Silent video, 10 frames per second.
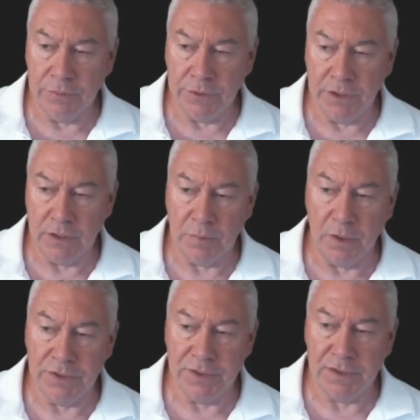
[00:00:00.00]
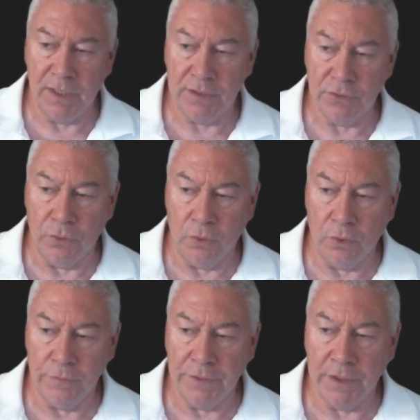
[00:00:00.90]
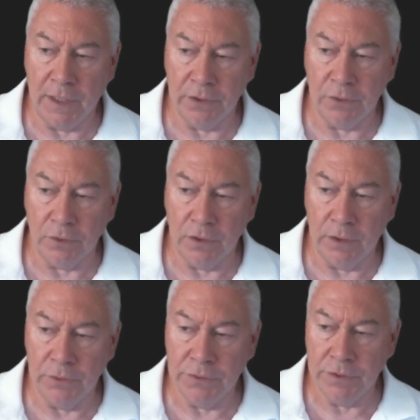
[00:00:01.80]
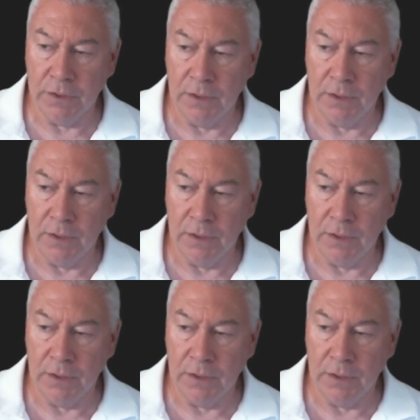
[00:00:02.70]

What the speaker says: which gets processed against all of the data.close